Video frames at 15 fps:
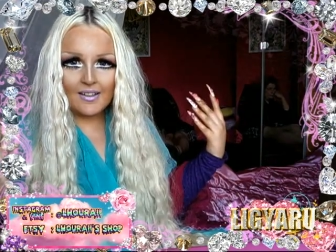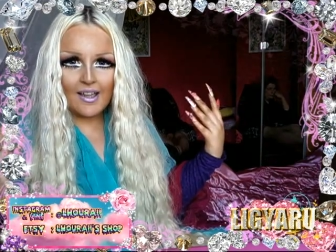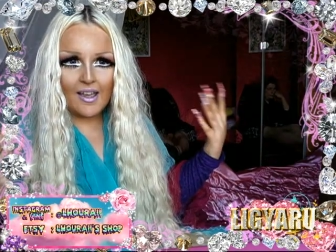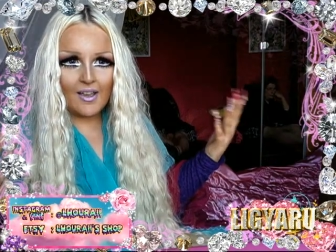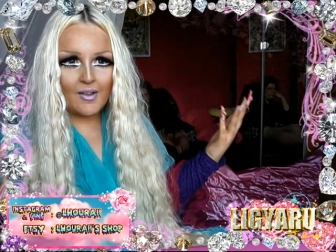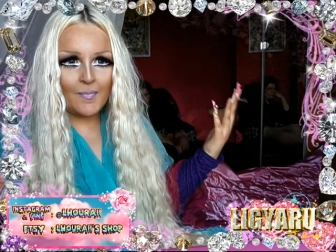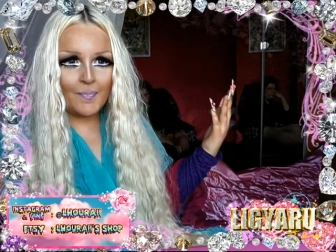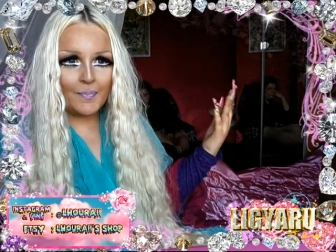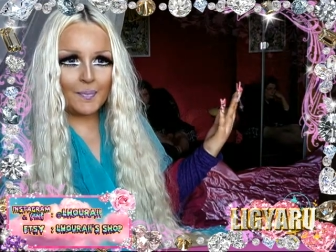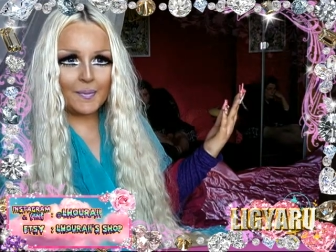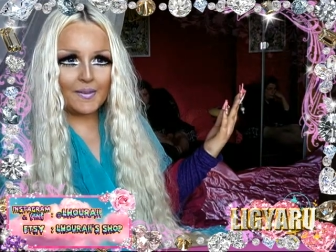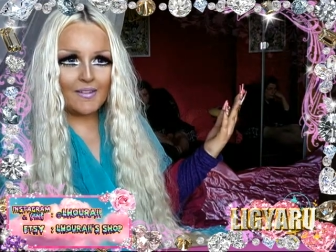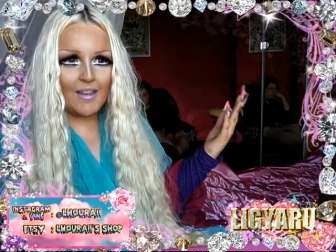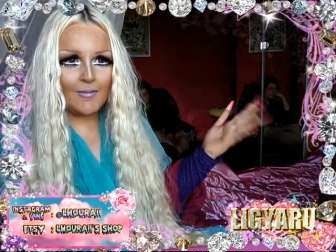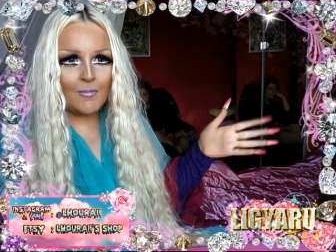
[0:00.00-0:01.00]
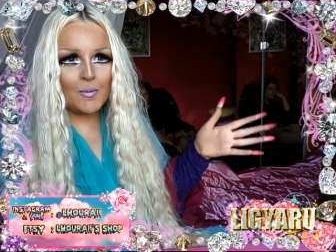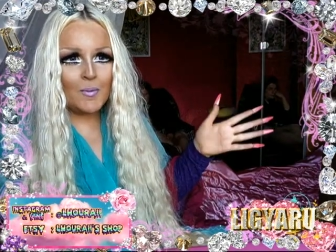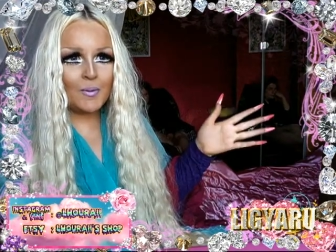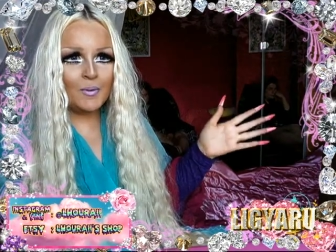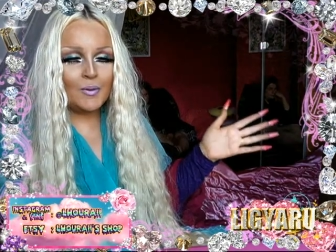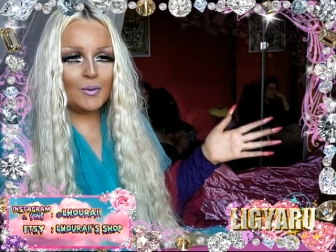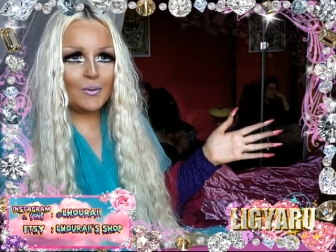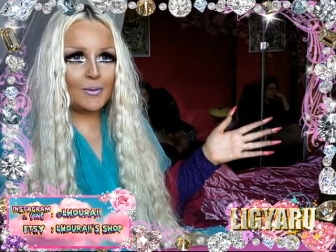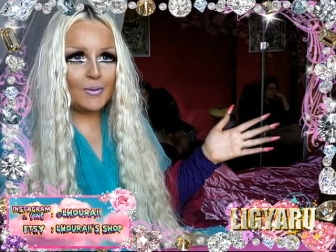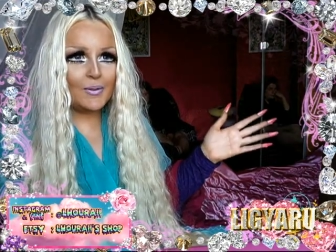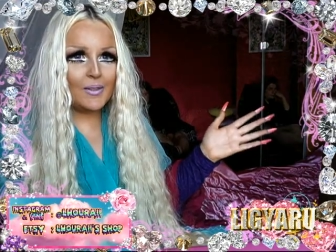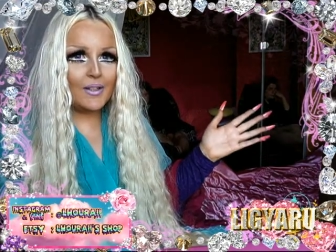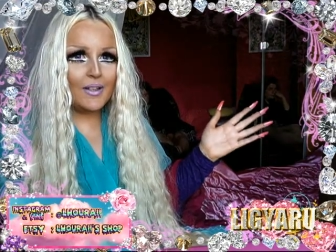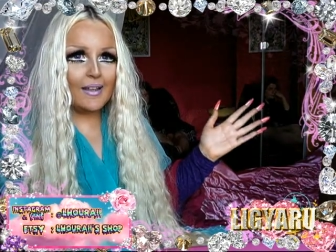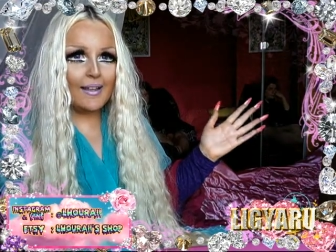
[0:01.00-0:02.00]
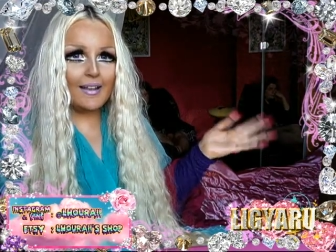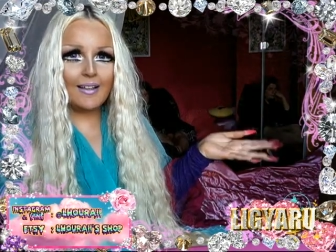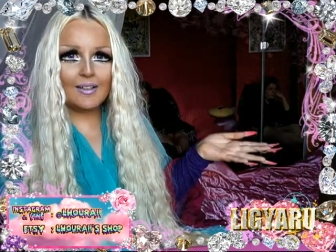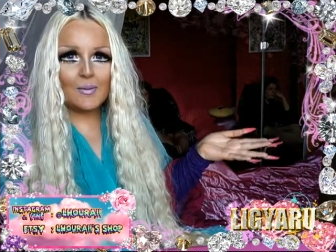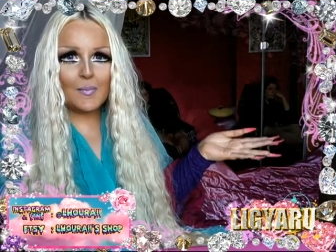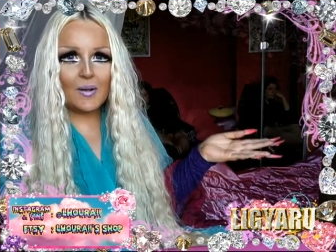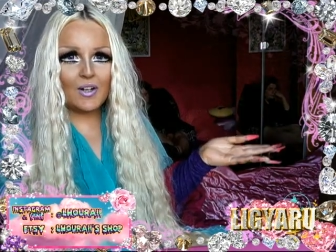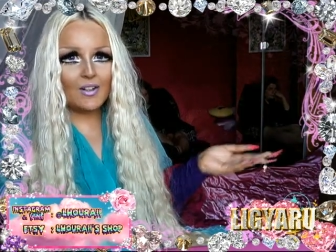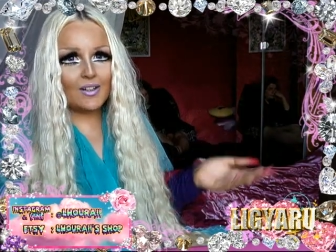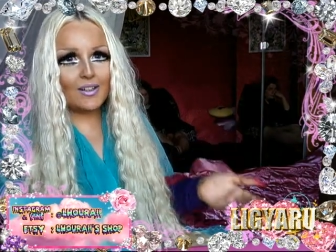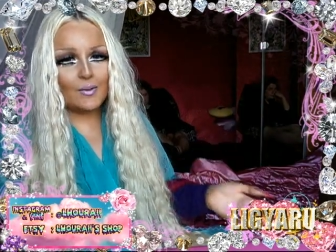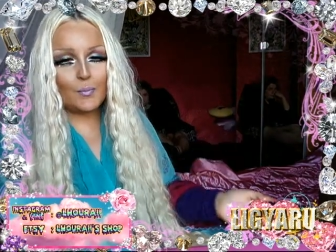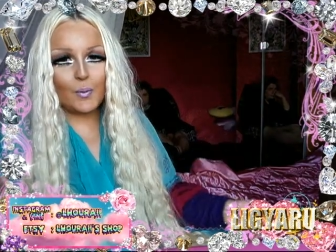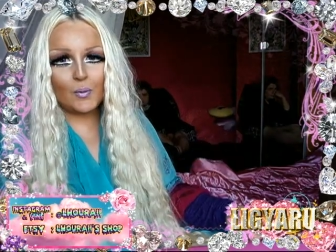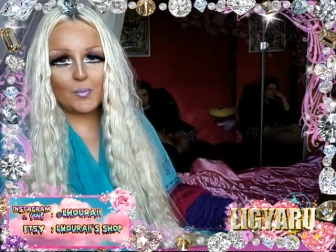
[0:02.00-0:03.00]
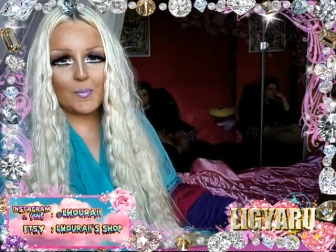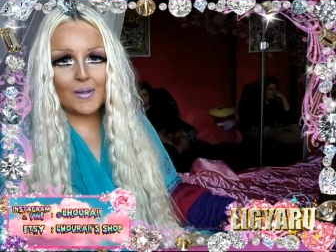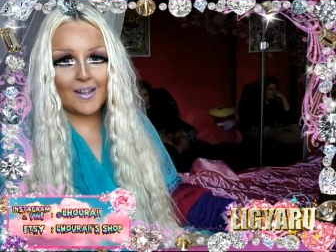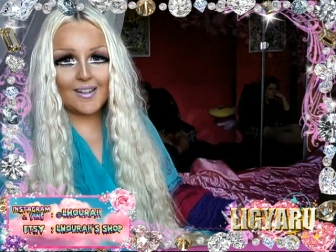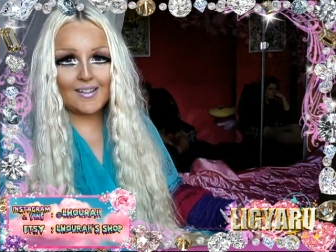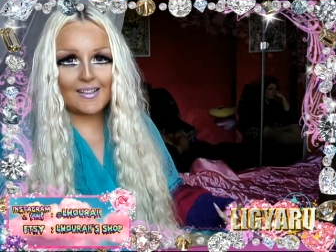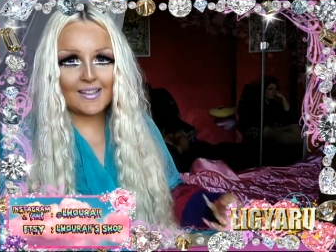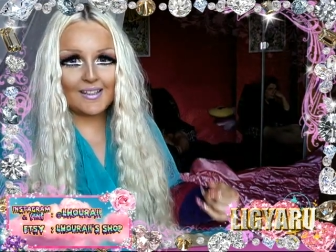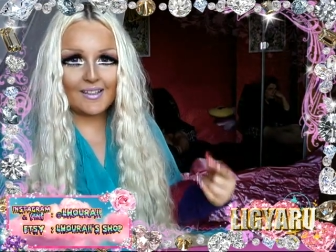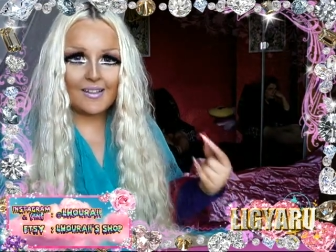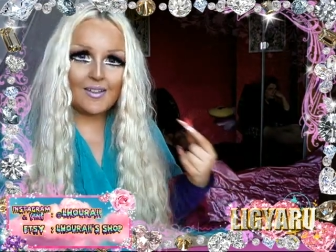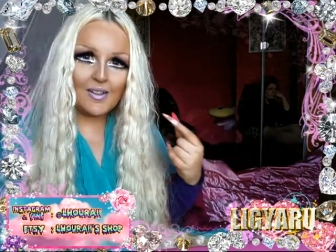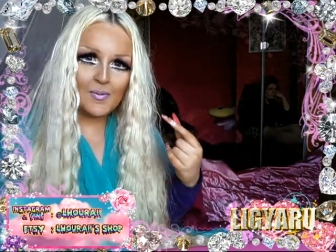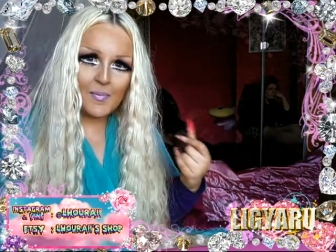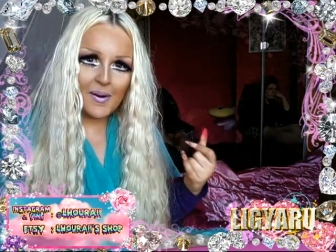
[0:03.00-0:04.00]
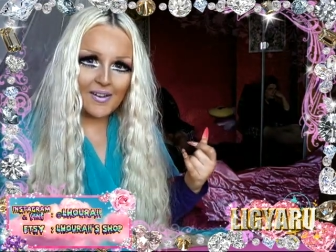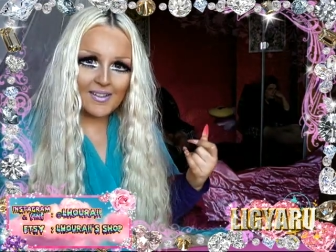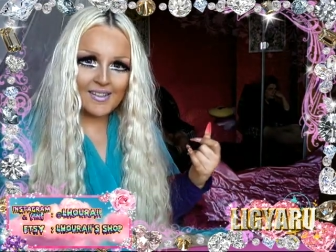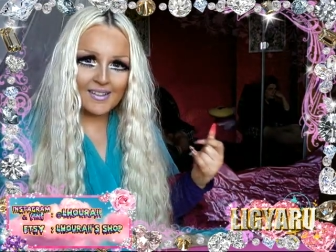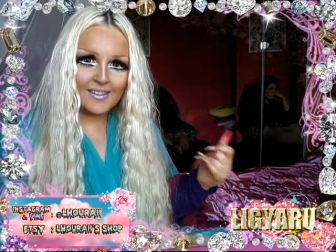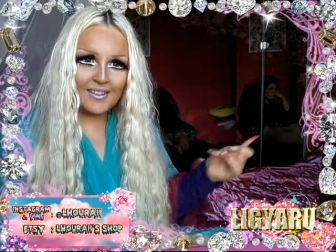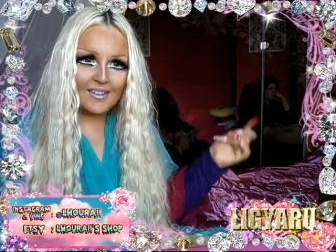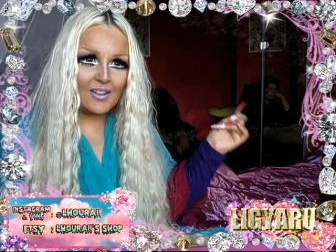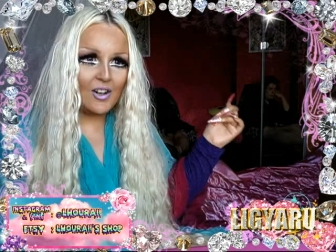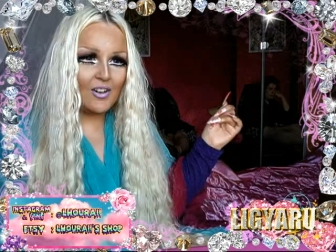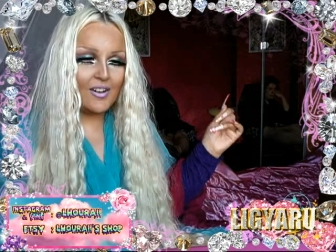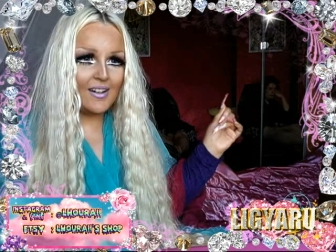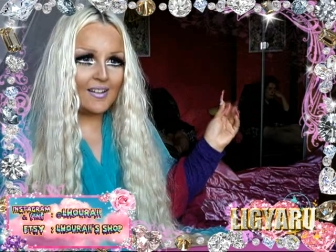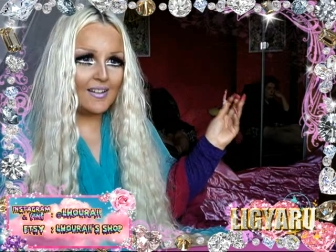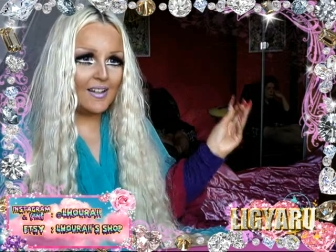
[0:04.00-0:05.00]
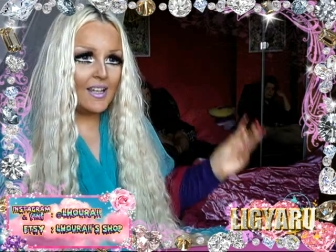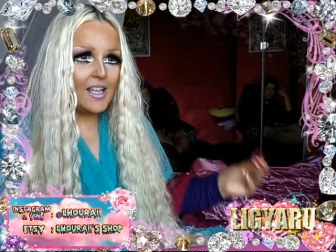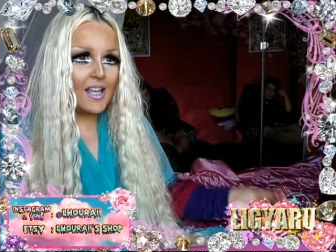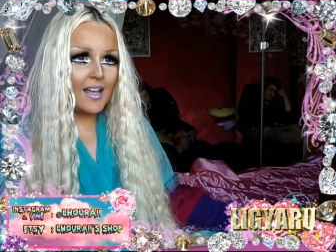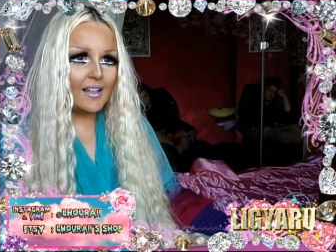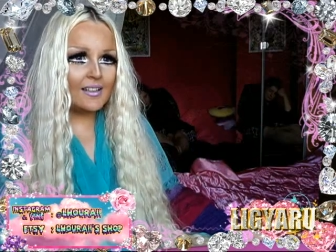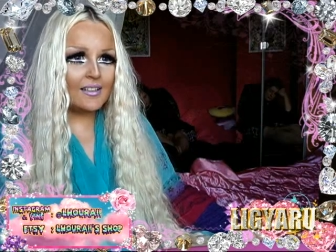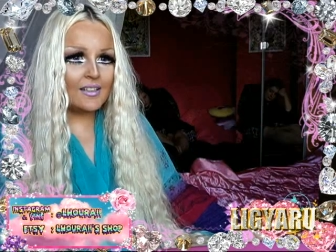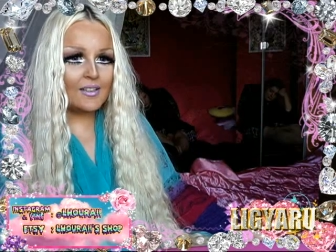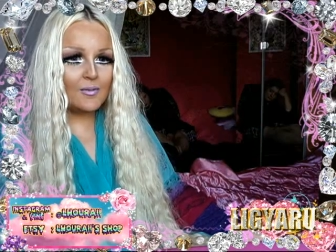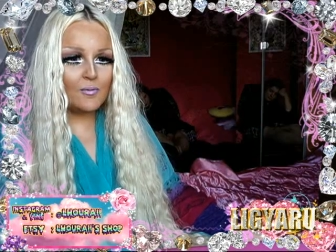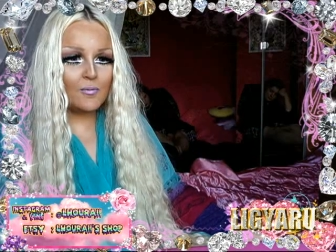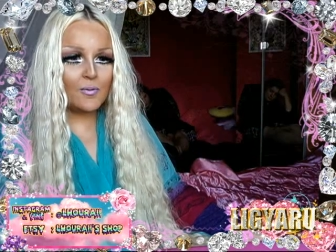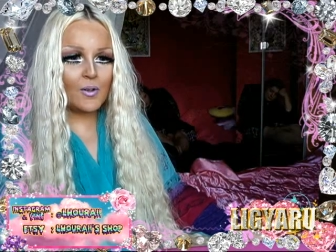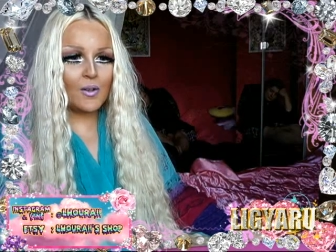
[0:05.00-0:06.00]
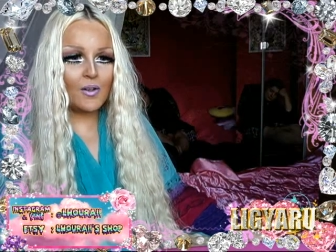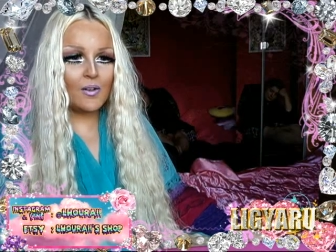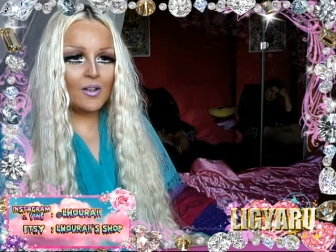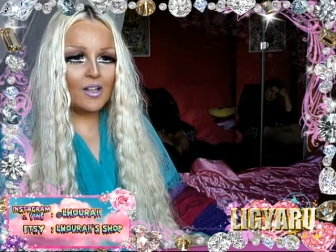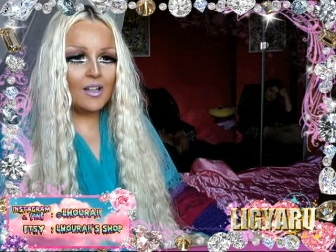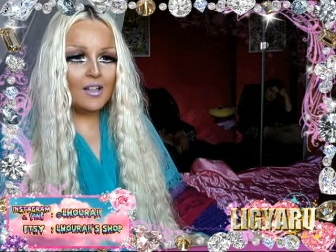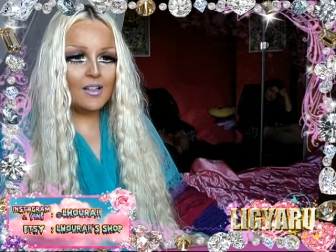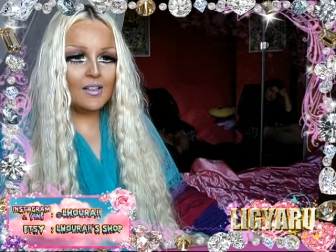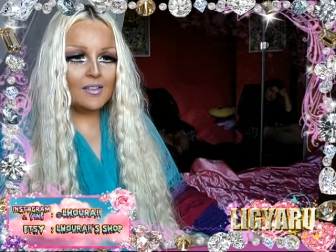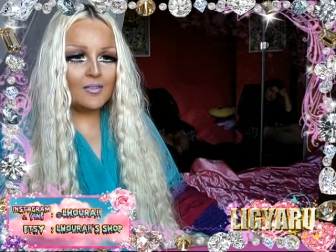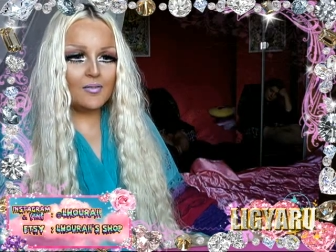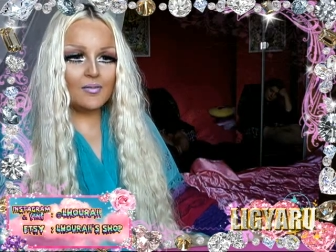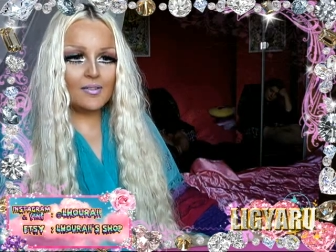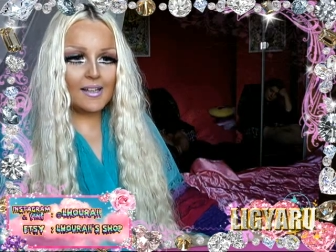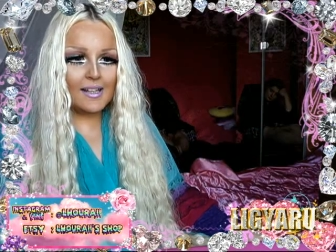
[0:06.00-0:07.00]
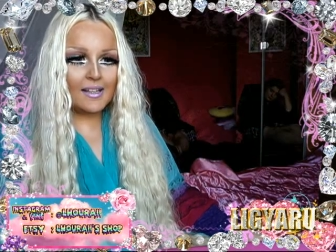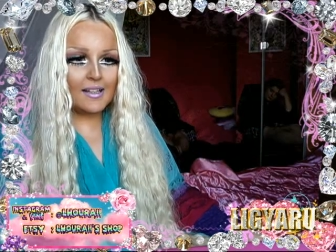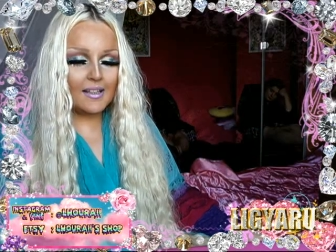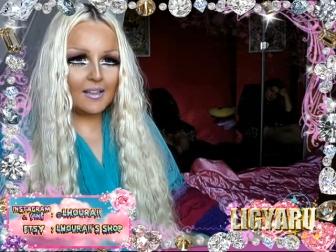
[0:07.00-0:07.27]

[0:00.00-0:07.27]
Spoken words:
who's had a period probably has an embarrassing story, and for like